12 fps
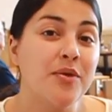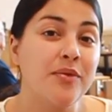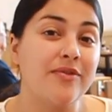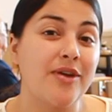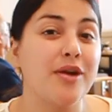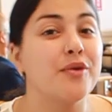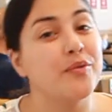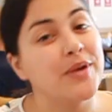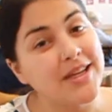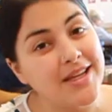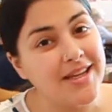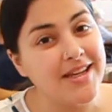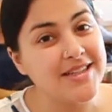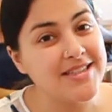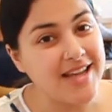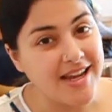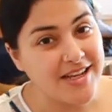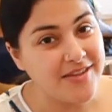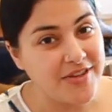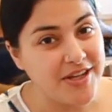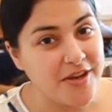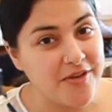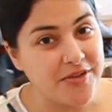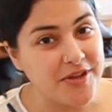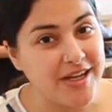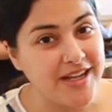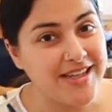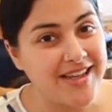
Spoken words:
We've got a really exciting video for you guys,